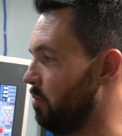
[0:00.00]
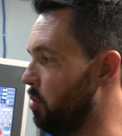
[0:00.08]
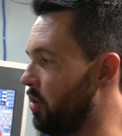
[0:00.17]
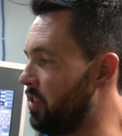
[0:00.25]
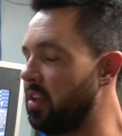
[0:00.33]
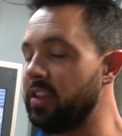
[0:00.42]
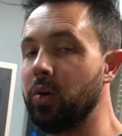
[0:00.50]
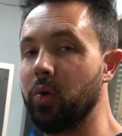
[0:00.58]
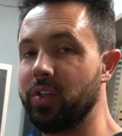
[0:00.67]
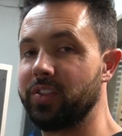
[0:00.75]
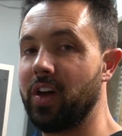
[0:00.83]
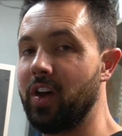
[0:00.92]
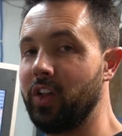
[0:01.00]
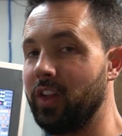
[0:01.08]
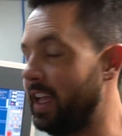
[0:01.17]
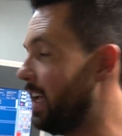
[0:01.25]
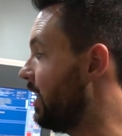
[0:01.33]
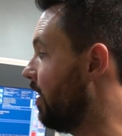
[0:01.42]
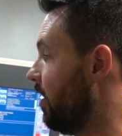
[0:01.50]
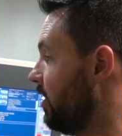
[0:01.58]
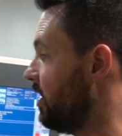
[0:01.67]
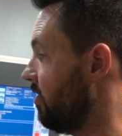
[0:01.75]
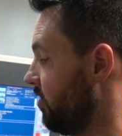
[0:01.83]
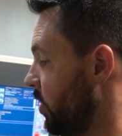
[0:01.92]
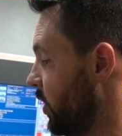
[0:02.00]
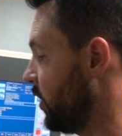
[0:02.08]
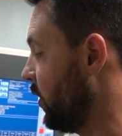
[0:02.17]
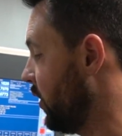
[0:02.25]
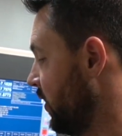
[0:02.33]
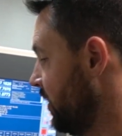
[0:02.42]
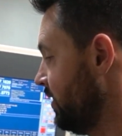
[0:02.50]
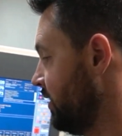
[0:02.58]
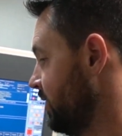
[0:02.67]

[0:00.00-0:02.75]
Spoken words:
both on the horizontal and on the vertical.